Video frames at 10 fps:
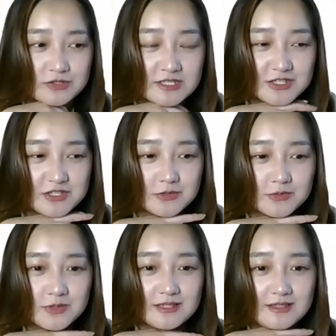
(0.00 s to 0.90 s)
I think, to be honest,
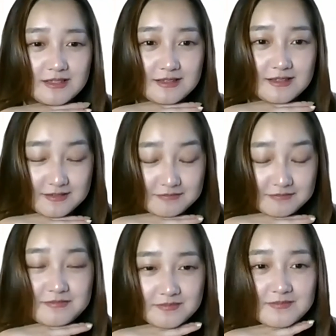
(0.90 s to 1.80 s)
in the situation.
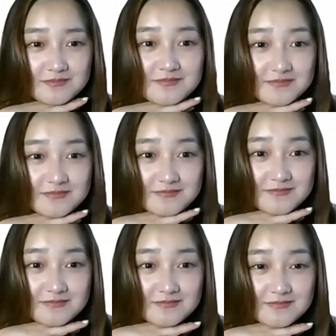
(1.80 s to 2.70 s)
Sorry.